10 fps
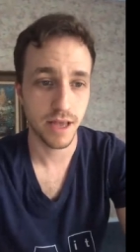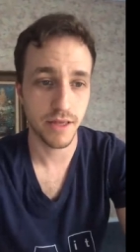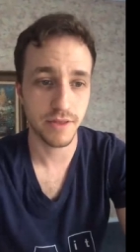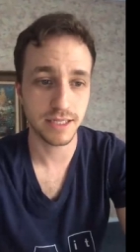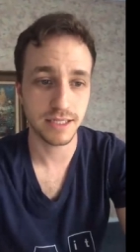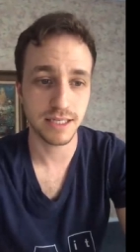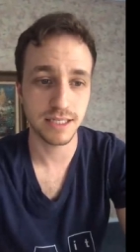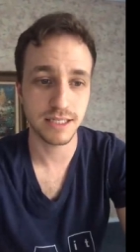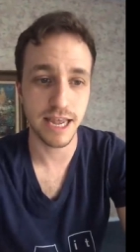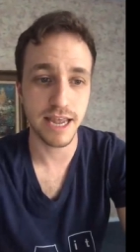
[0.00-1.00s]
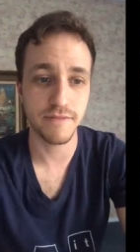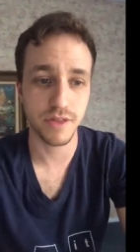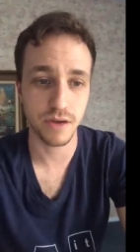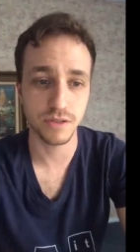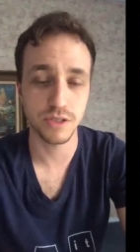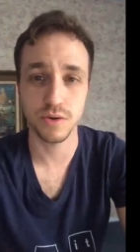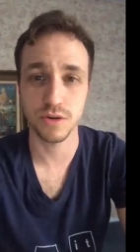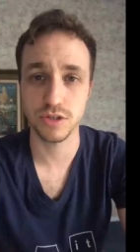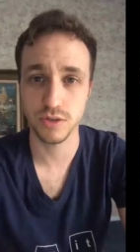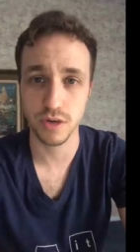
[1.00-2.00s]
And then he said, Save those who are
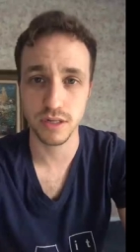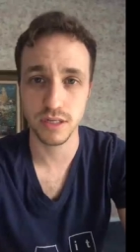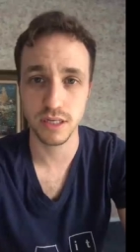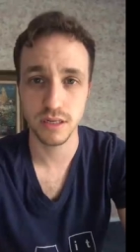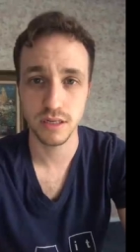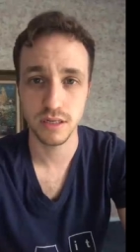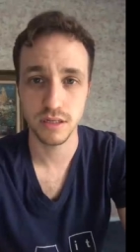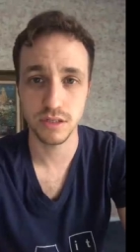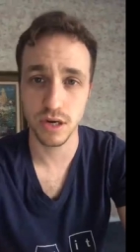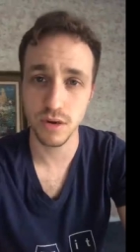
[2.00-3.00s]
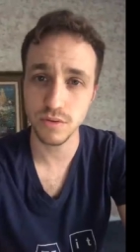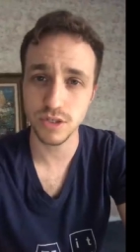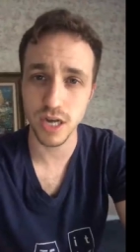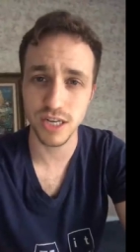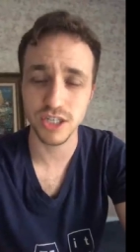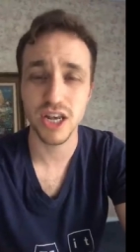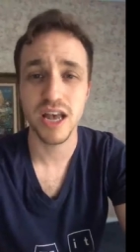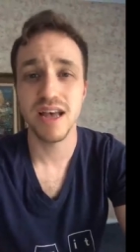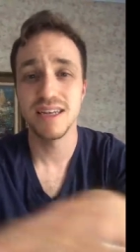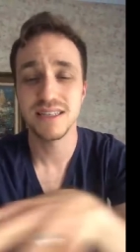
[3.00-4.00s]
struggling. Don't judge,
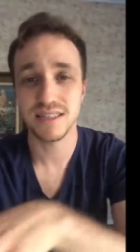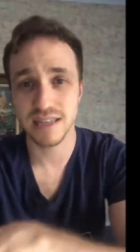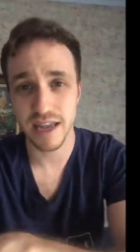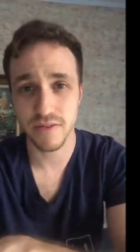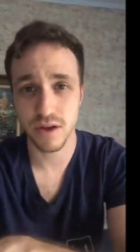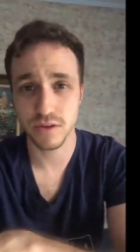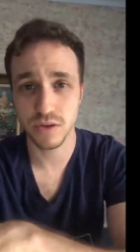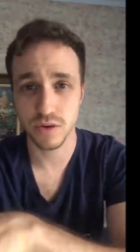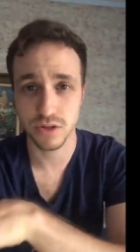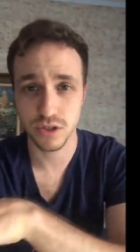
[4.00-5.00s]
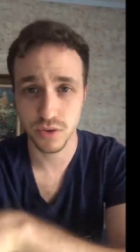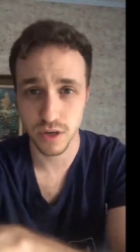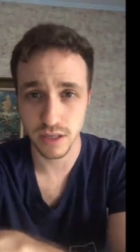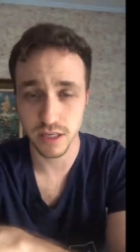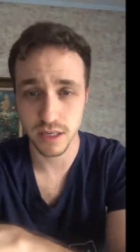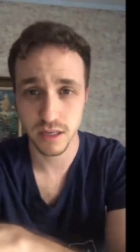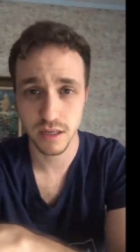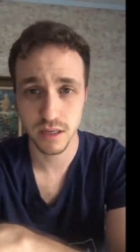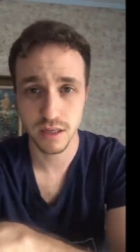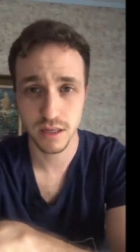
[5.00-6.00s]
save those who are struggling.
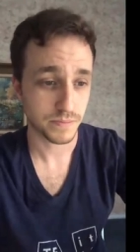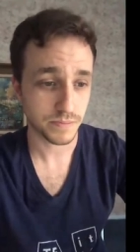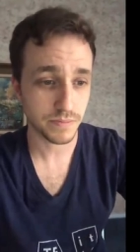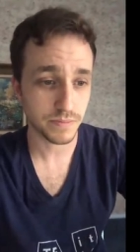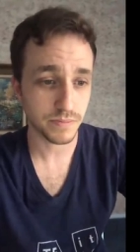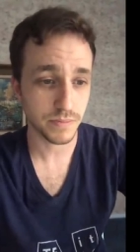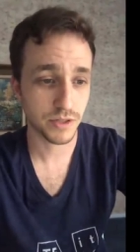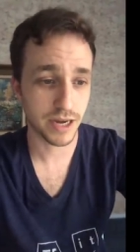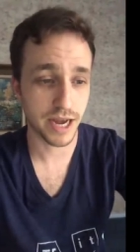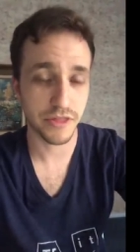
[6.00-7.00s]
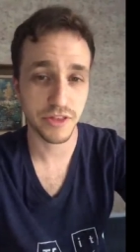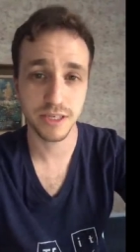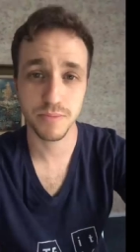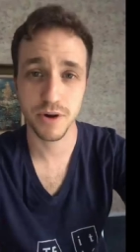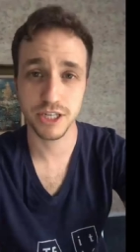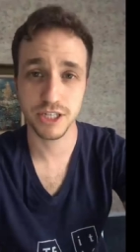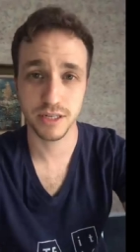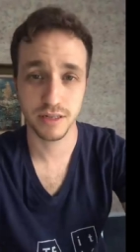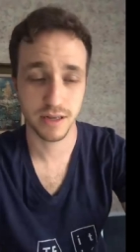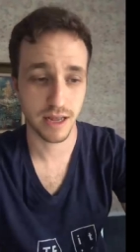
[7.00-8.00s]
So I got this
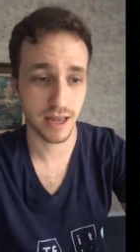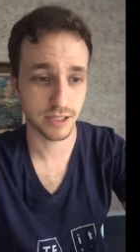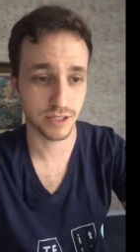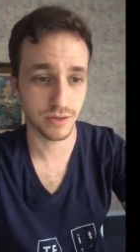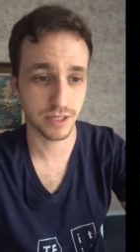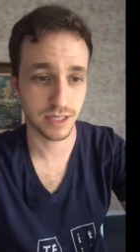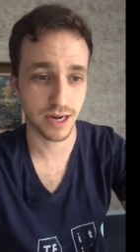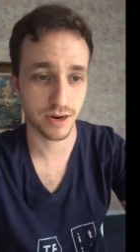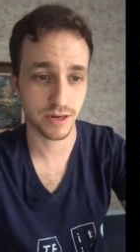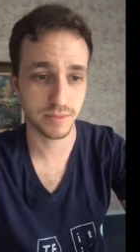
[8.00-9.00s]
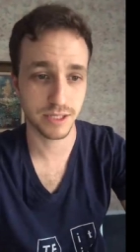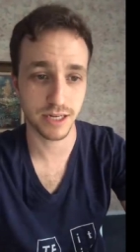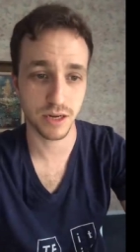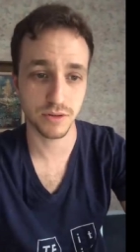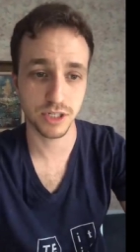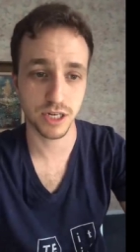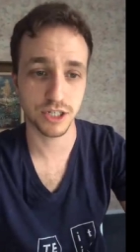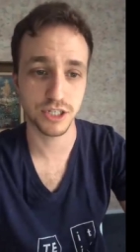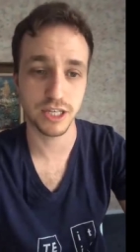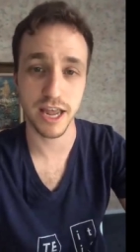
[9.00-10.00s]
impression as soon as I heard him say, Don't
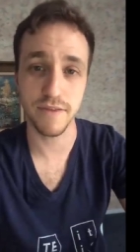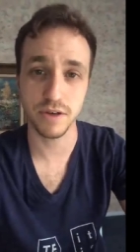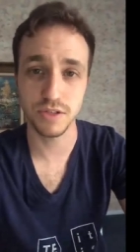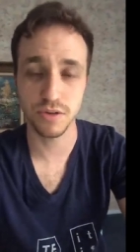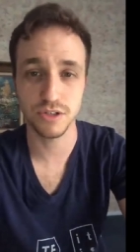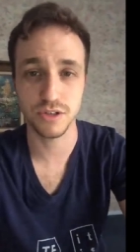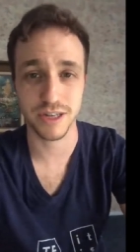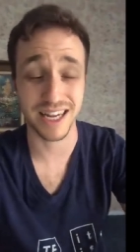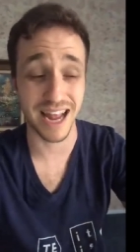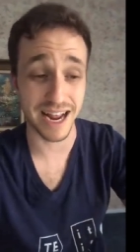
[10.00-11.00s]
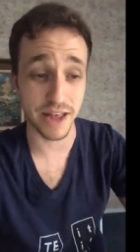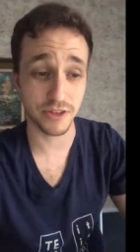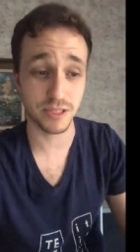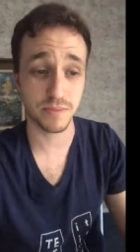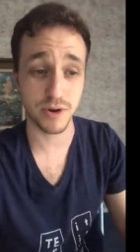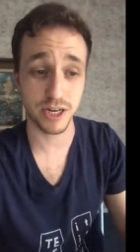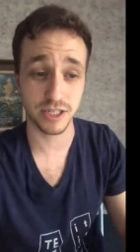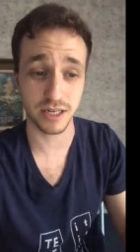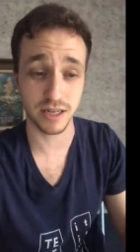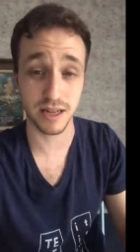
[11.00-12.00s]
judge, save those who are struggling, I got this
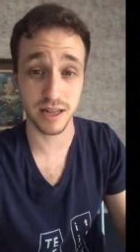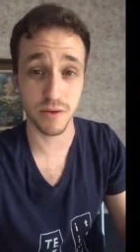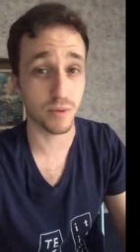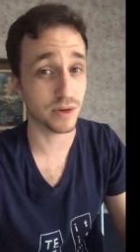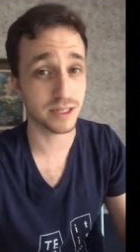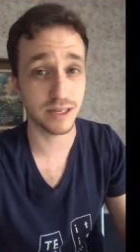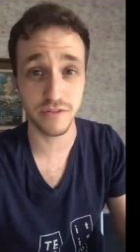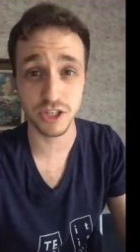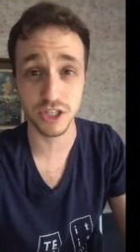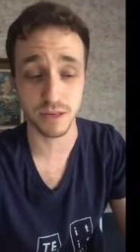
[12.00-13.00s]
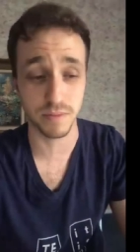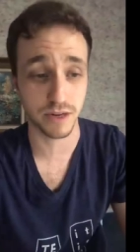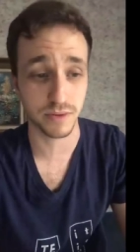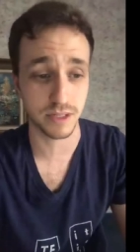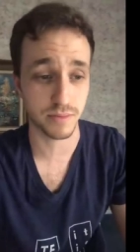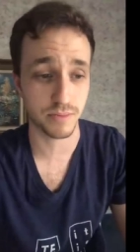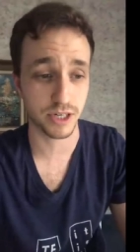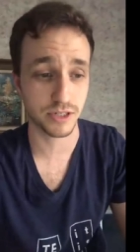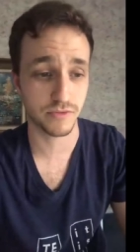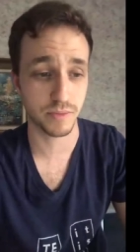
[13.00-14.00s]
impression. It wasn't a vision, but it was an
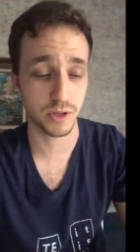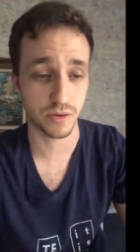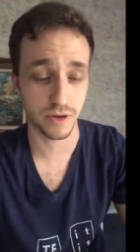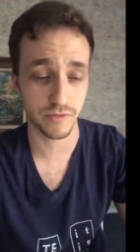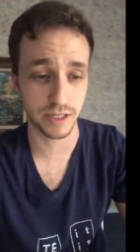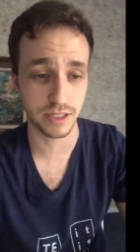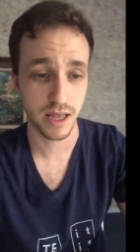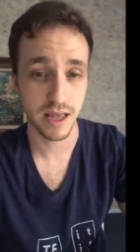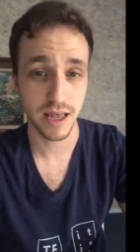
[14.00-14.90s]
impression from the Lord of this